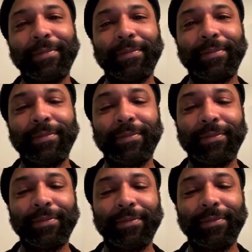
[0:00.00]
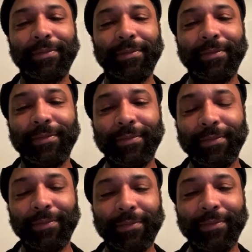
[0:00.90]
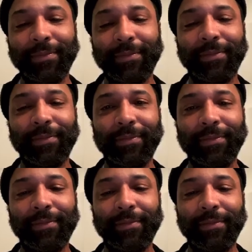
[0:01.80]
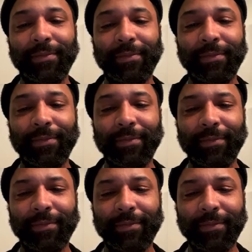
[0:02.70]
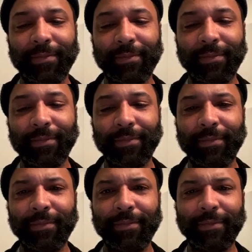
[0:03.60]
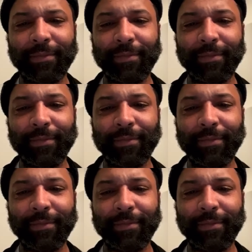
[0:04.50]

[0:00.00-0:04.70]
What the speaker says: No words are spoken by the person on screen.